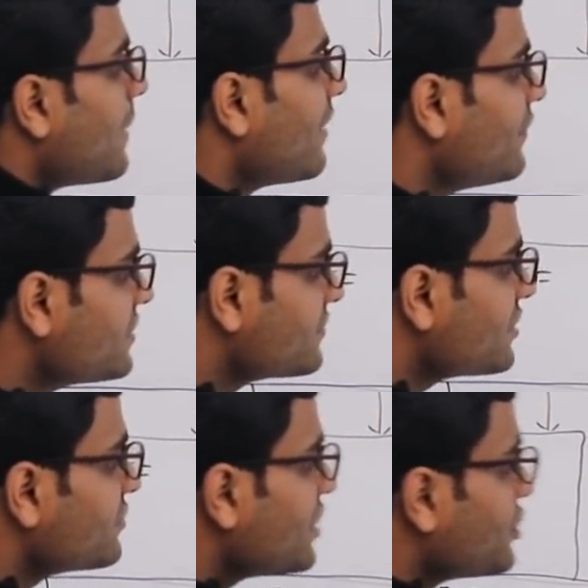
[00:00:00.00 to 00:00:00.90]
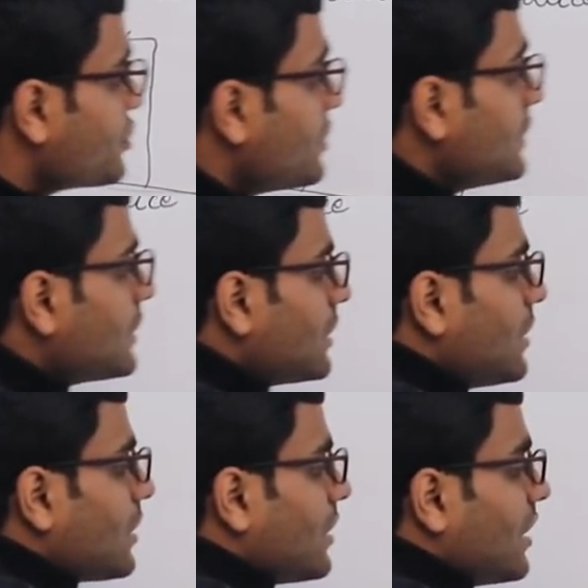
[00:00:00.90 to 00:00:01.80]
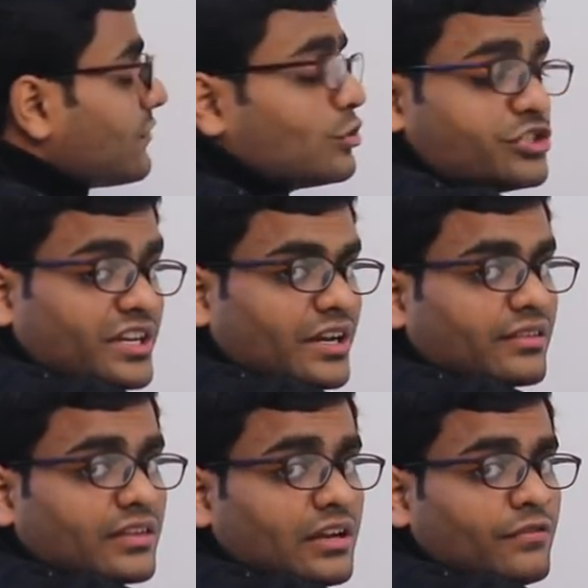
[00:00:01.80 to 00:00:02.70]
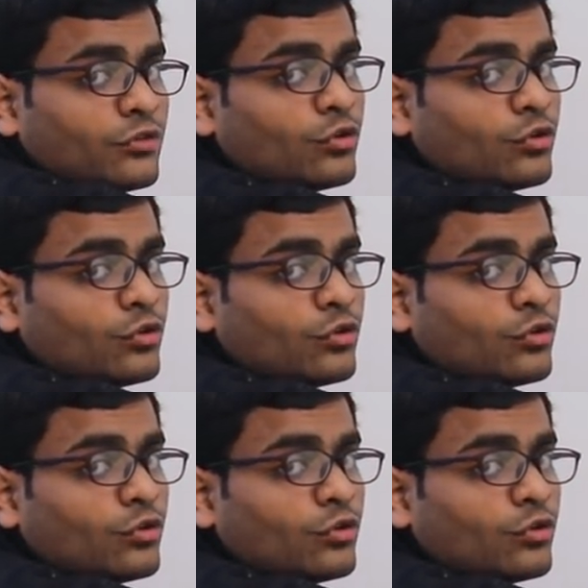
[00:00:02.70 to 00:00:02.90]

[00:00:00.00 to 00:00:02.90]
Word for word: by which the station associate itself